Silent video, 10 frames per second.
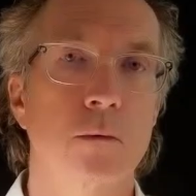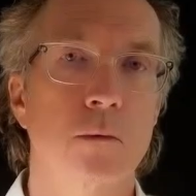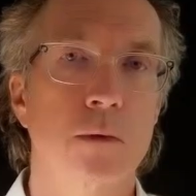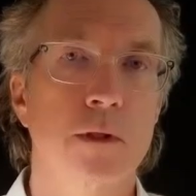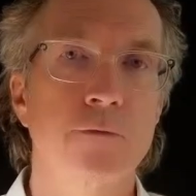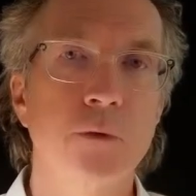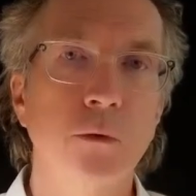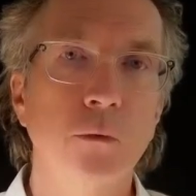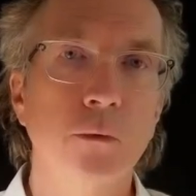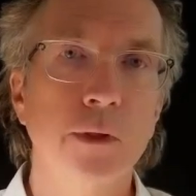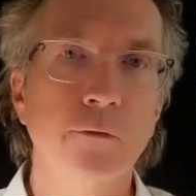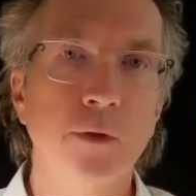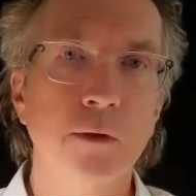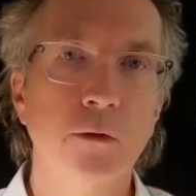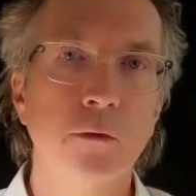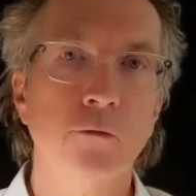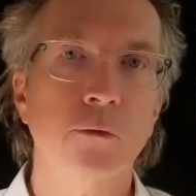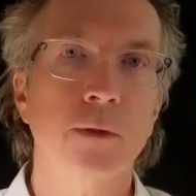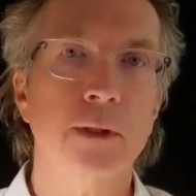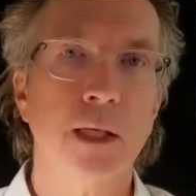If you continue to
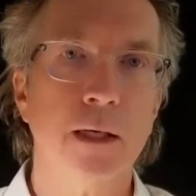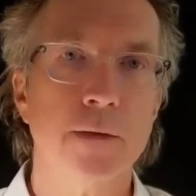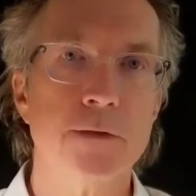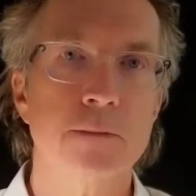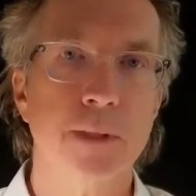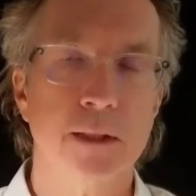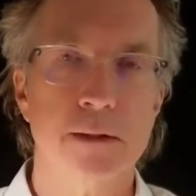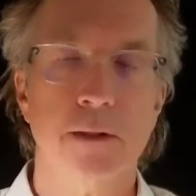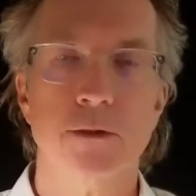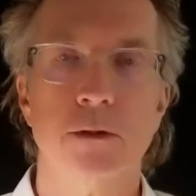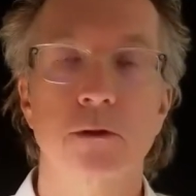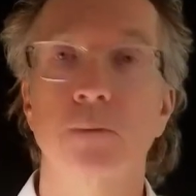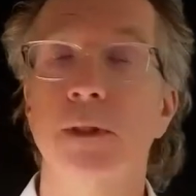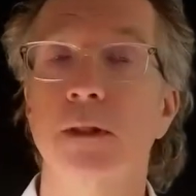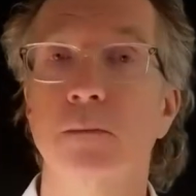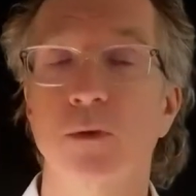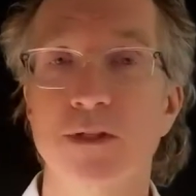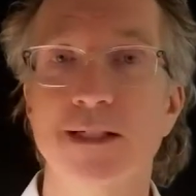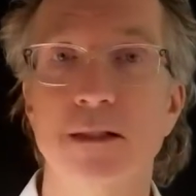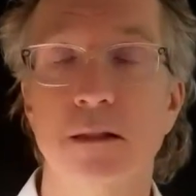relax and pay attention, you become more
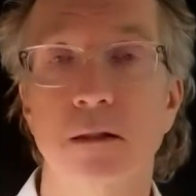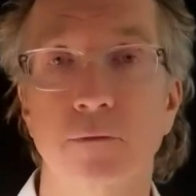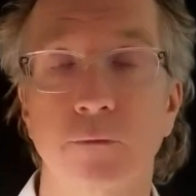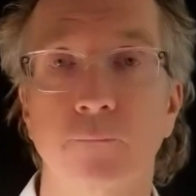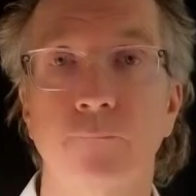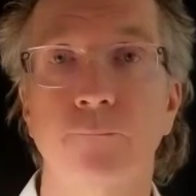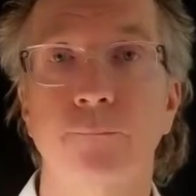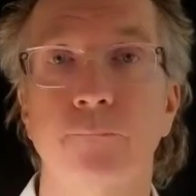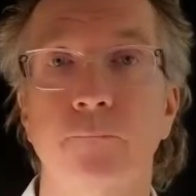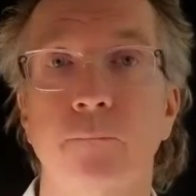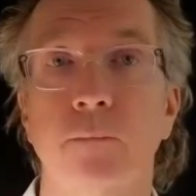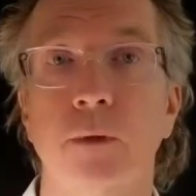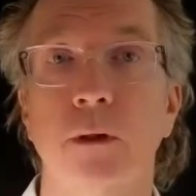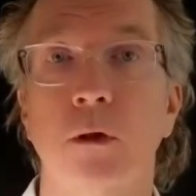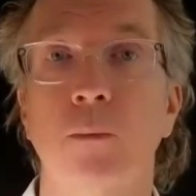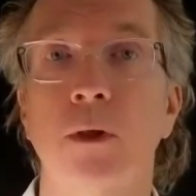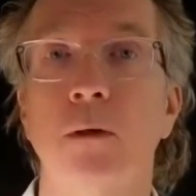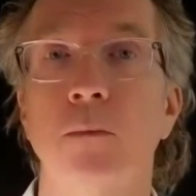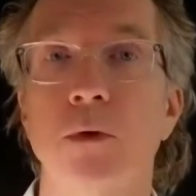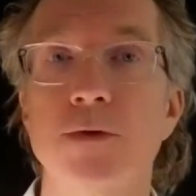sensitive. You
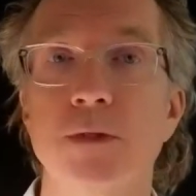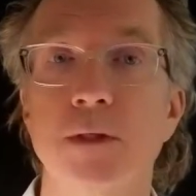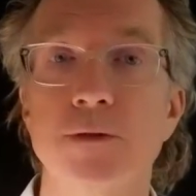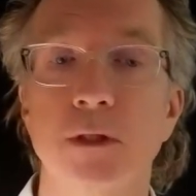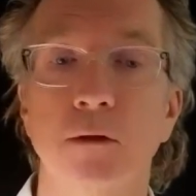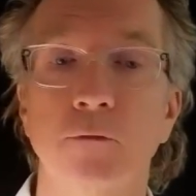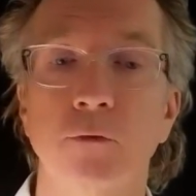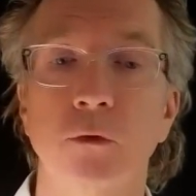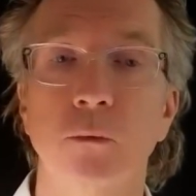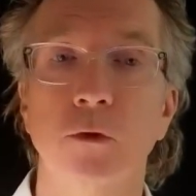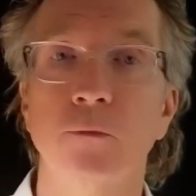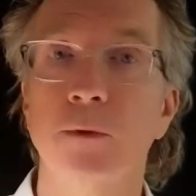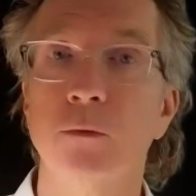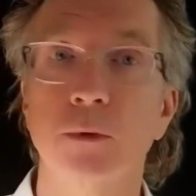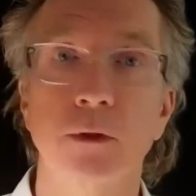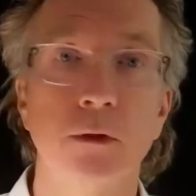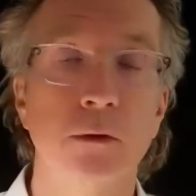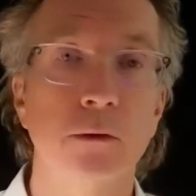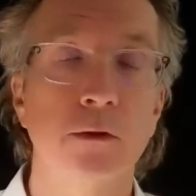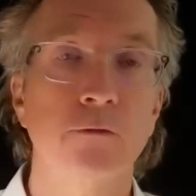become more sensitive to what's between
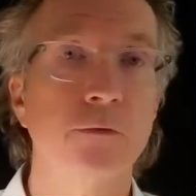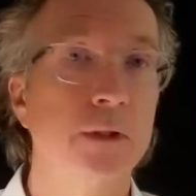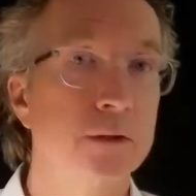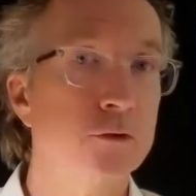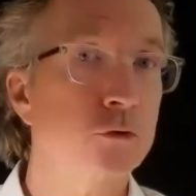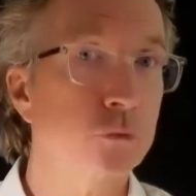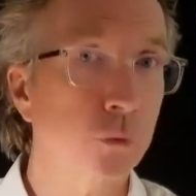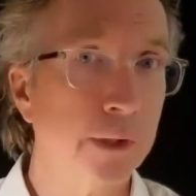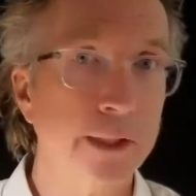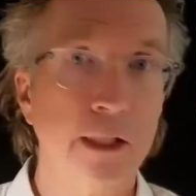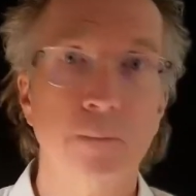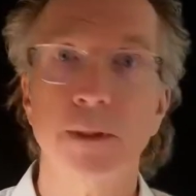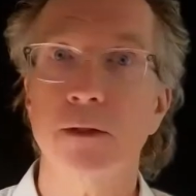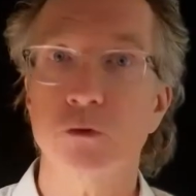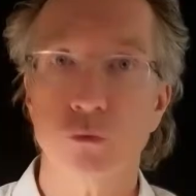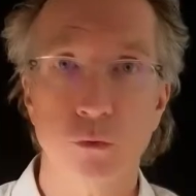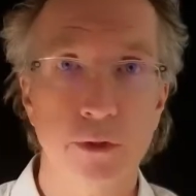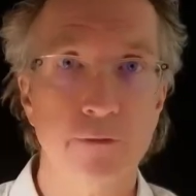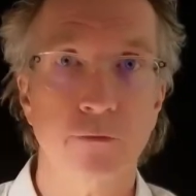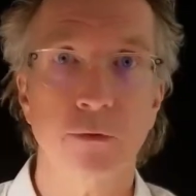you and feeling truly happy,
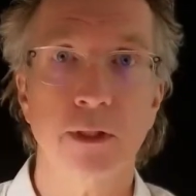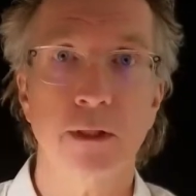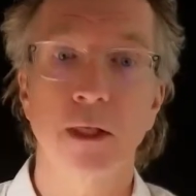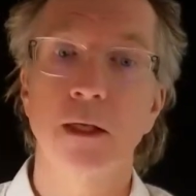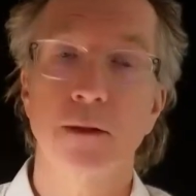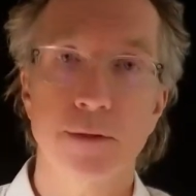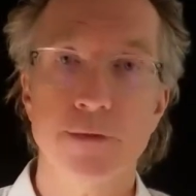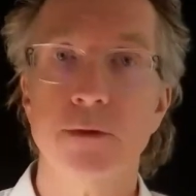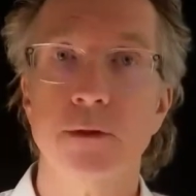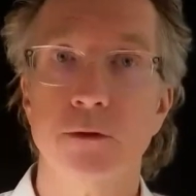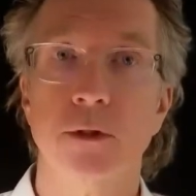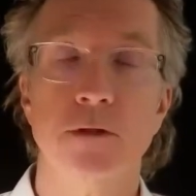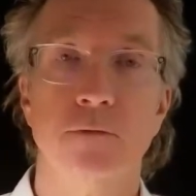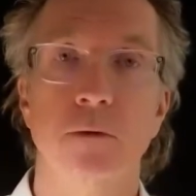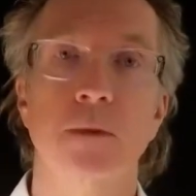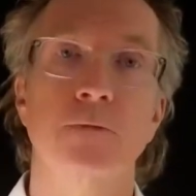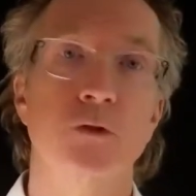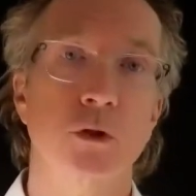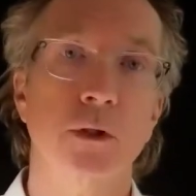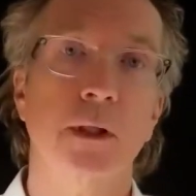truly free. This is the transformative
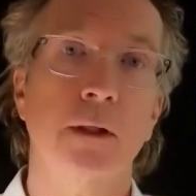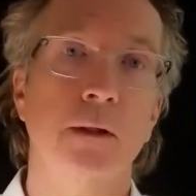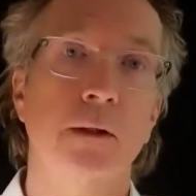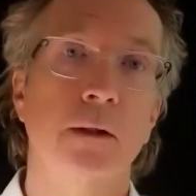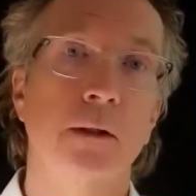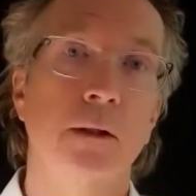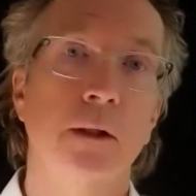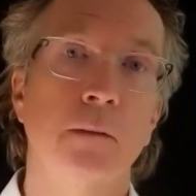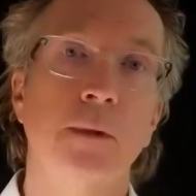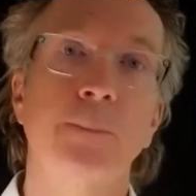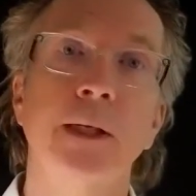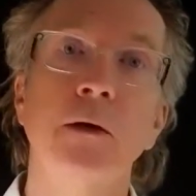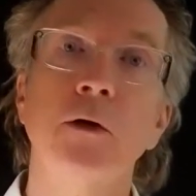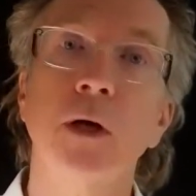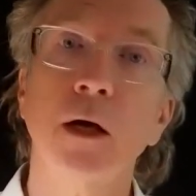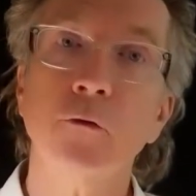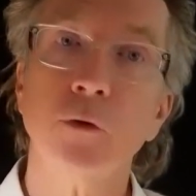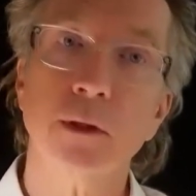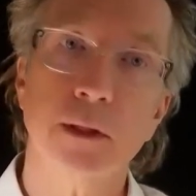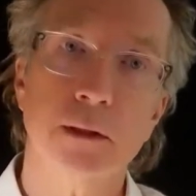journey. But
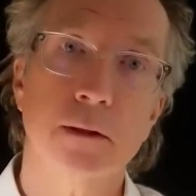paradoxically,